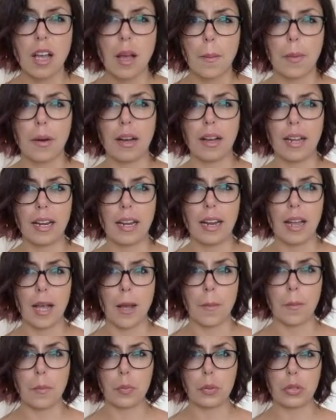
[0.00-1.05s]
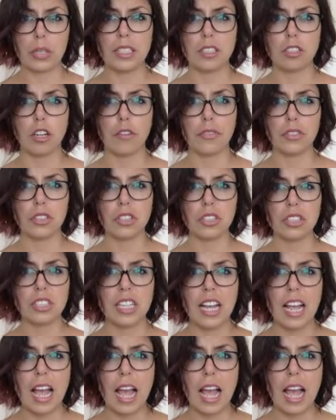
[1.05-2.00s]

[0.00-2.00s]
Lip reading: by police officers,